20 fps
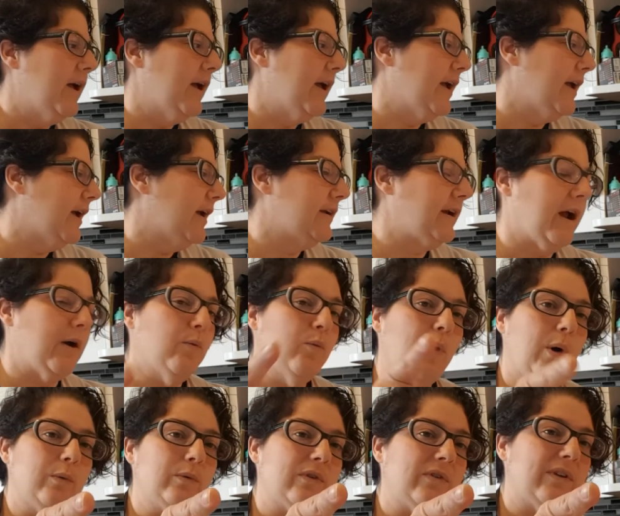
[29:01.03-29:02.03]
And I
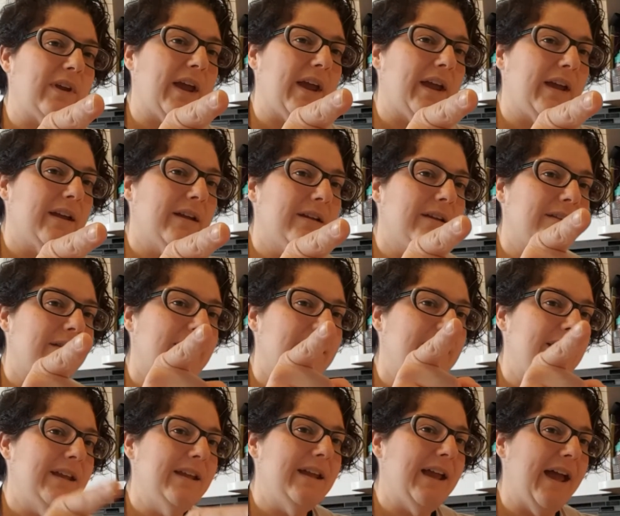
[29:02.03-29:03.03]
won't say the
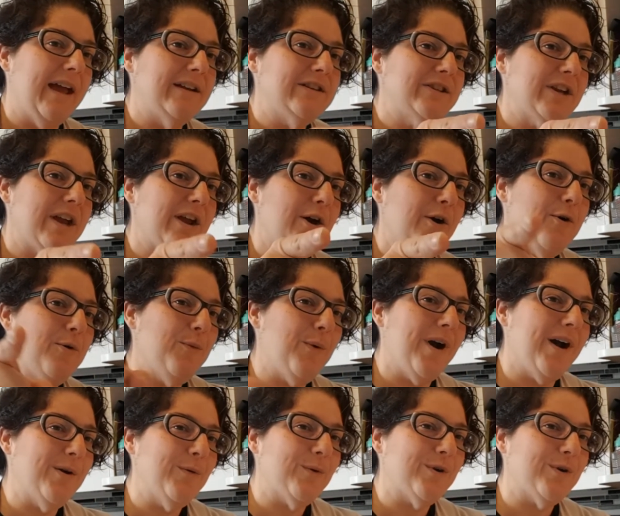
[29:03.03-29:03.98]
E-N-J-O-Y